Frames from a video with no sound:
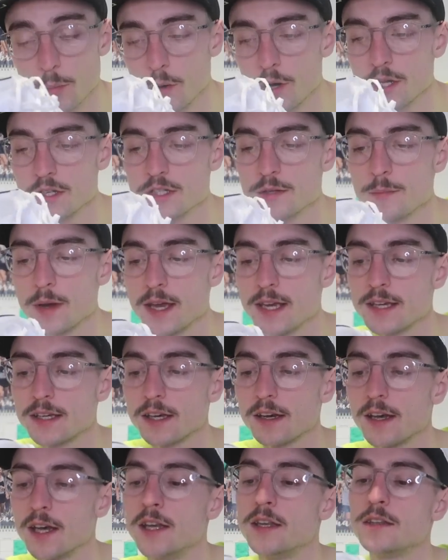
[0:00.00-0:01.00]
point to
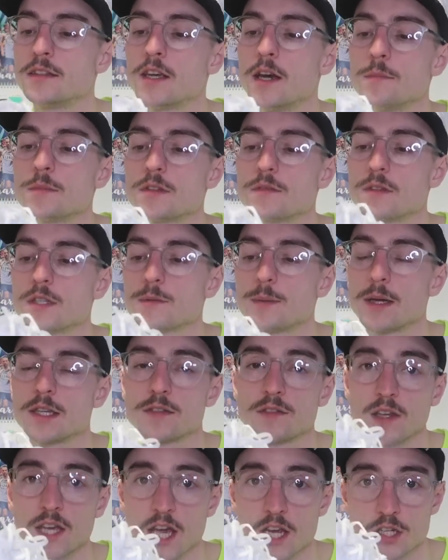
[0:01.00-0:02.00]
make in terms of the
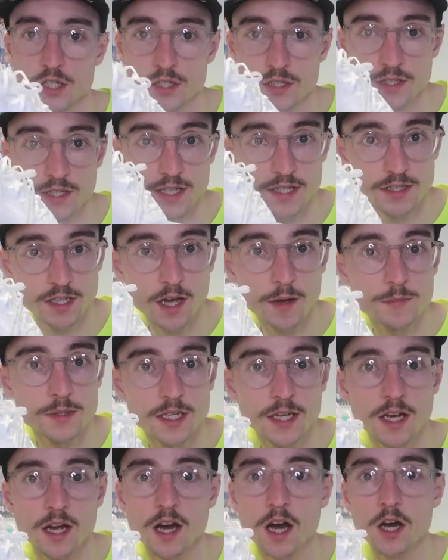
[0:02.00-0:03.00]
specifications, this comes in at